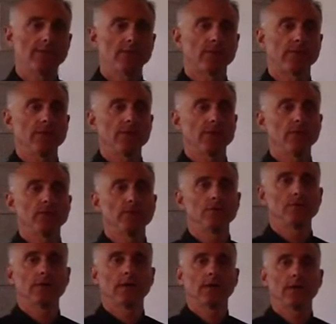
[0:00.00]
the one
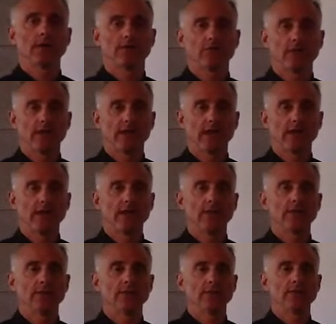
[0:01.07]
you have read and
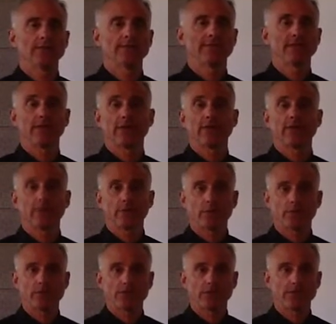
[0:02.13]
you are filling out that
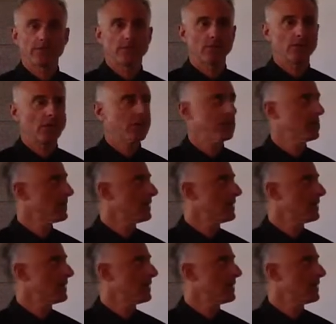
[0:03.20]
worksheet for.